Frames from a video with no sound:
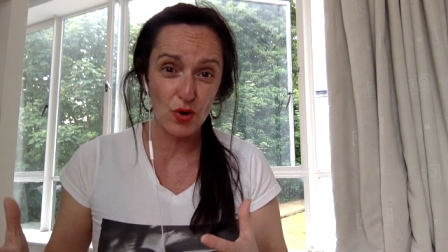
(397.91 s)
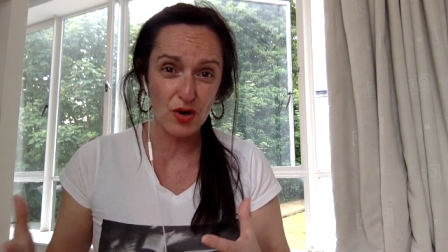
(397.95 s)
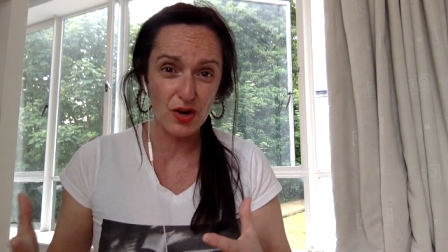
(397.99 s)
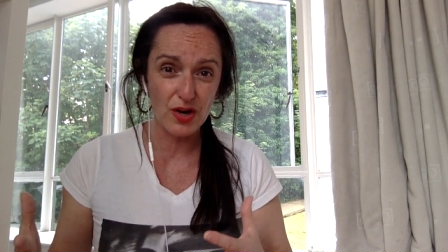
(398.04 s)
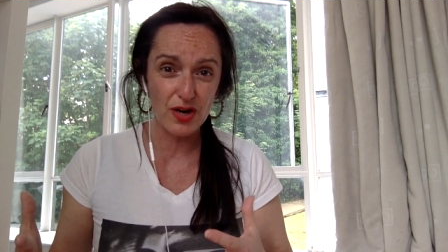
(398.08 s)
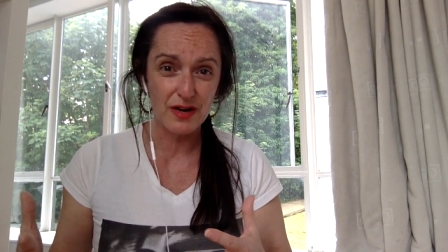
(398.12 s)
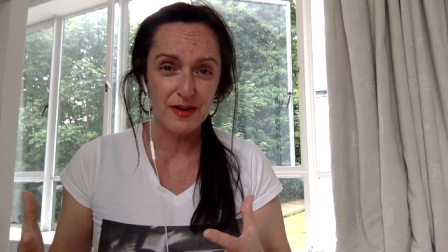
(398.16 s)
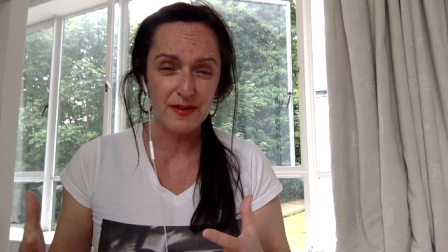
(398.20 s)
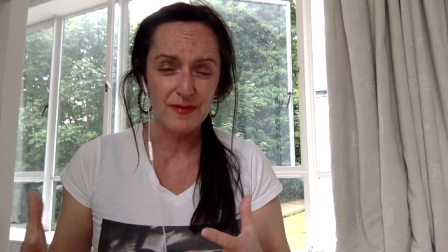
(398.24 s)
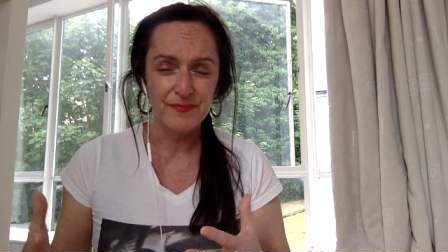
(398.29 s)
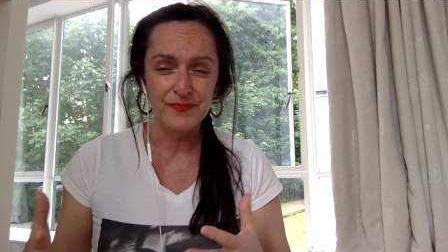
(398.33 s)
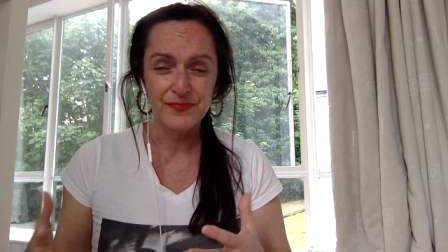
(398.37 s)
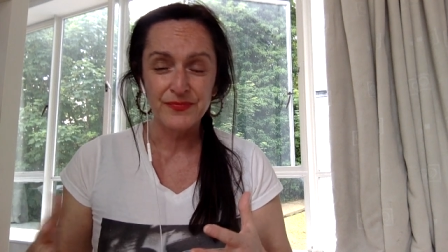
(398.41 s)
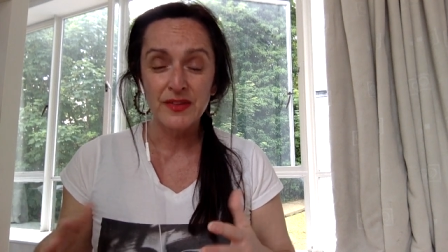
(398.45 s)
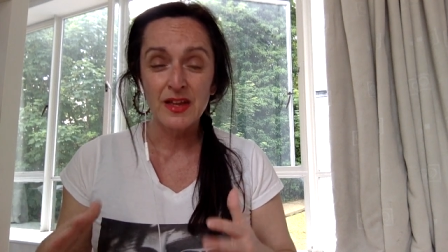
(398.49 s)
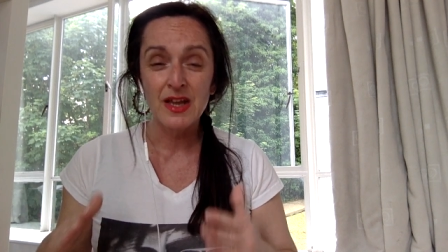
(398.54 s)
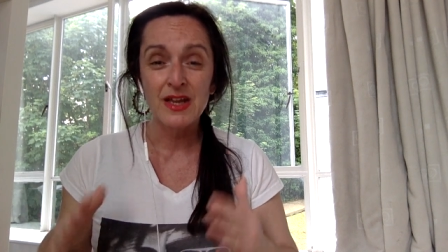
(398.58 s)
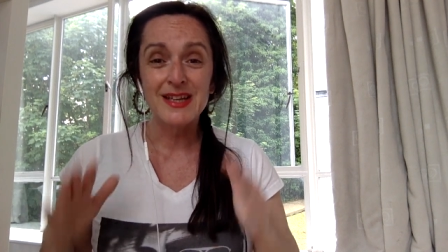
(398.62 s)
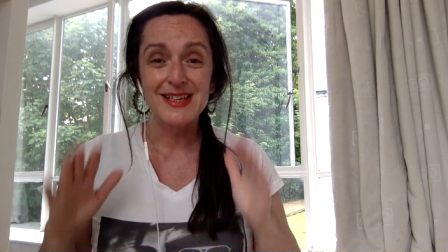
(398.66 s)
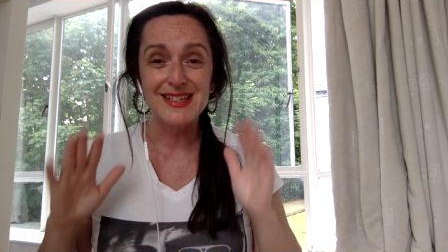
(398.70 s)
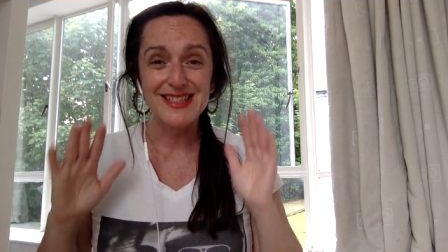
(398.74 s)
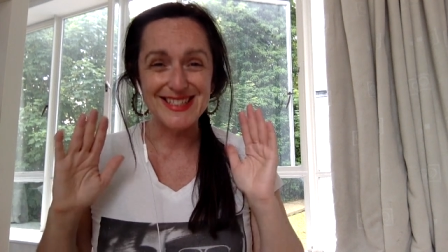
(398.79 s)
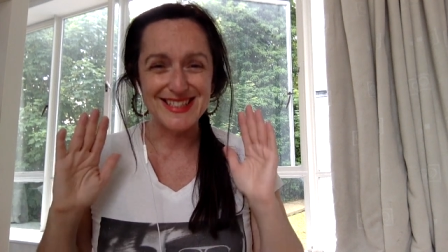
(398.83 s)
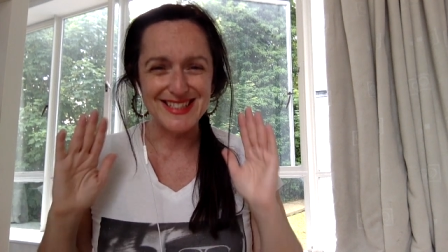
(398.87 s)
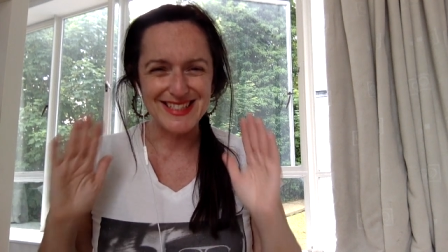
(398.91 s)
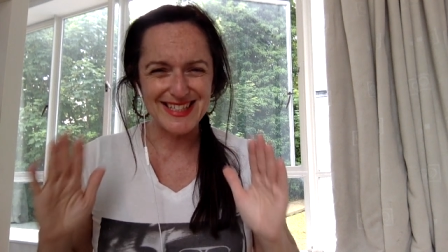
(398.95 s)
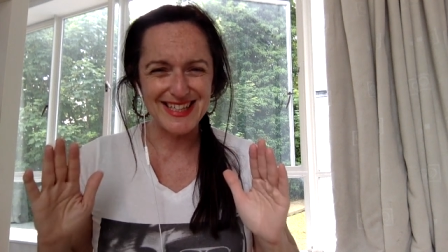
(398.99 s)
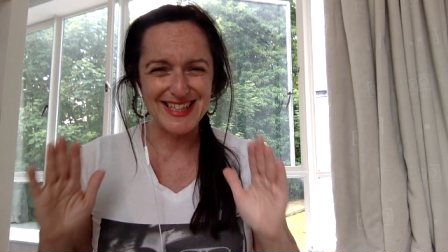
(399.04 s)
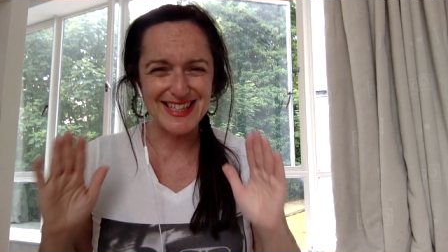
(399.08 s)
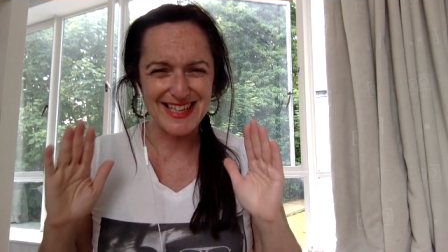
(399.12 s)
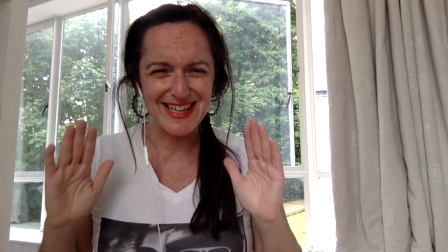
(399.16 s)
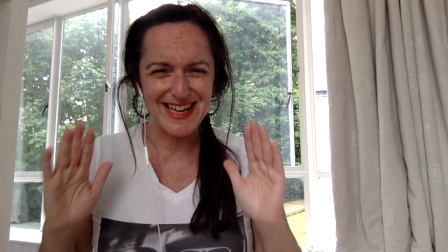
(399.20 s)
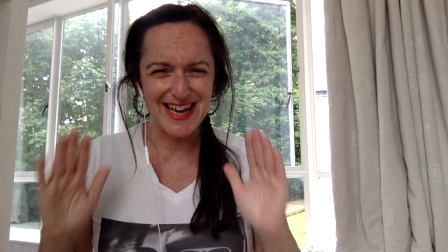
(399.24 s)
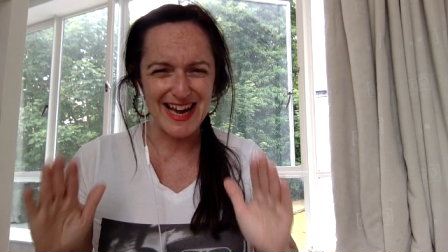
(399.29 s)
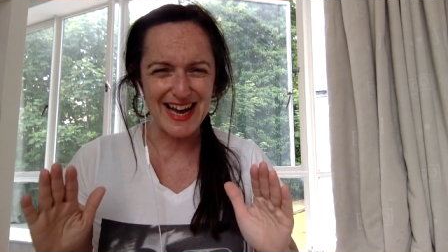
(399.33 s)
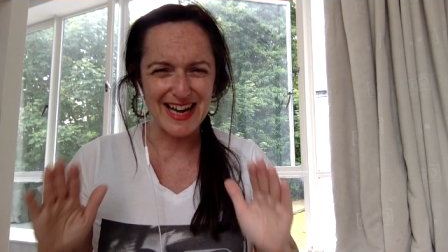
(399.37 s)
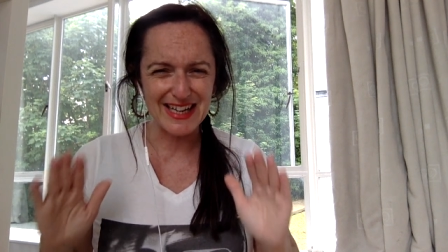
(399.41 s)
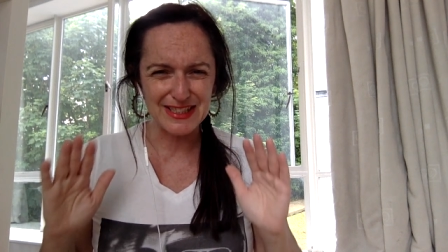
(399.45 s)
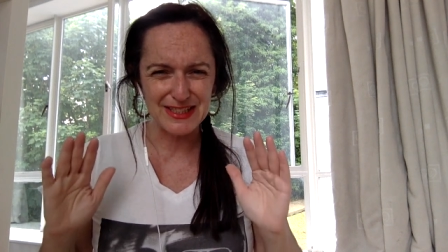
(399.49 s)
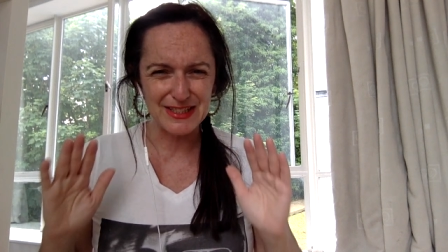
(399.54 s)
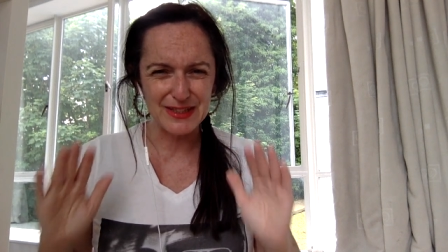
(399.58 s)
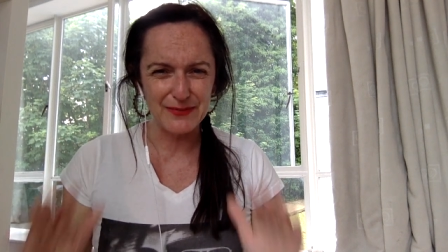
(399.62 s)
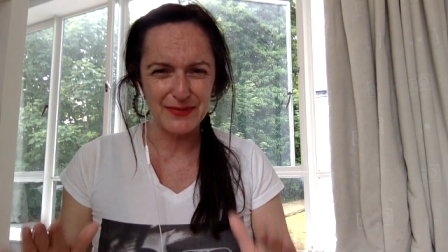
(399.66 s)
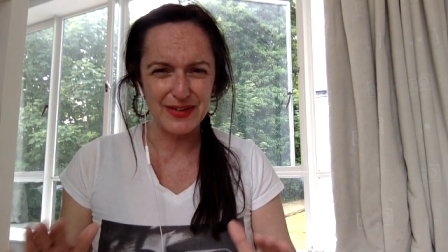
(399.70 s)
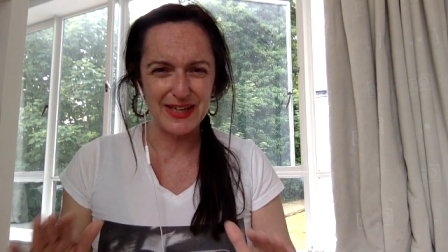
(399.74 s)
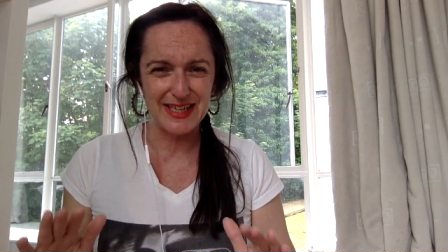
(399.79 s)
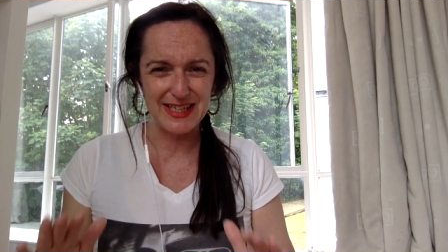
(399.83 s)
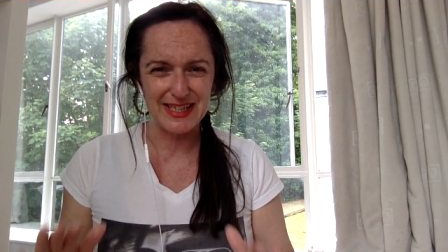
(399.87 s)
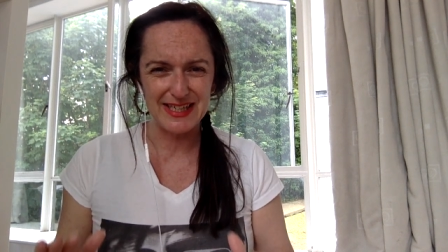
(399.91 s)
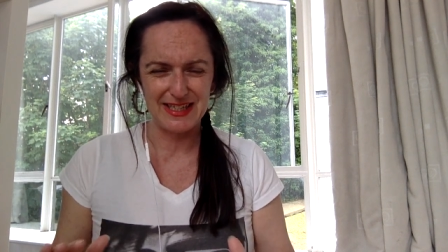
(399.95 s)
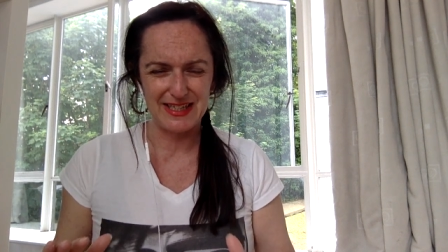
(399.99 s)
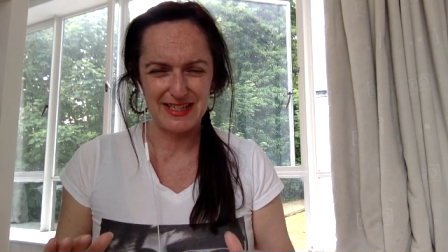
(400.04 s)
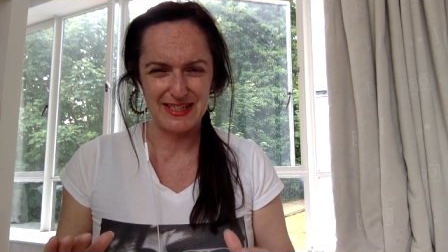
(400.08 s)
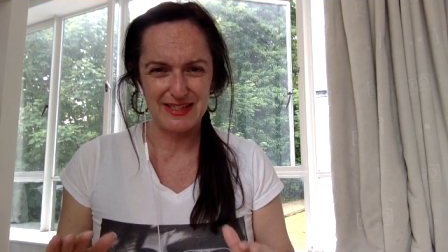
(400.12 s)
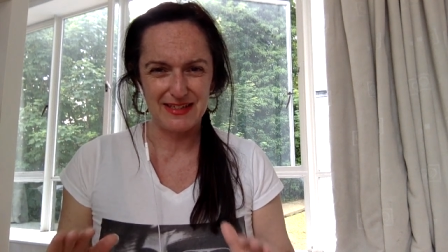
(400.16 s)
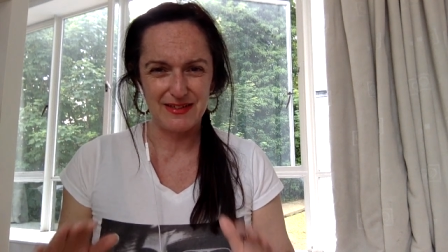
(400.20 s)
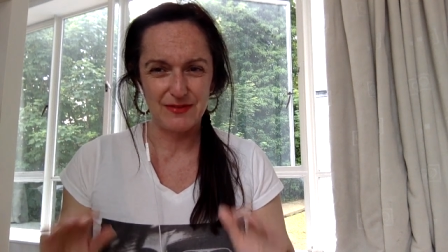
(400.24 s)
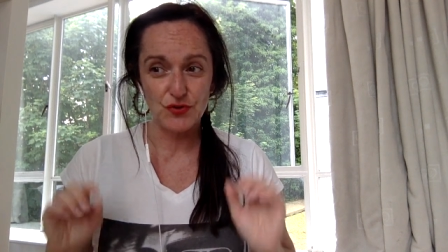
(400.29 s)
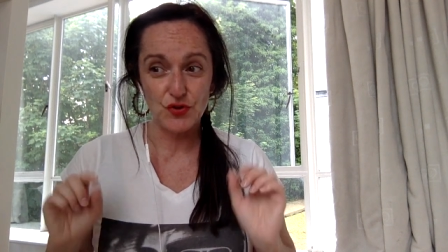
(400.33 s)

want deactivate it.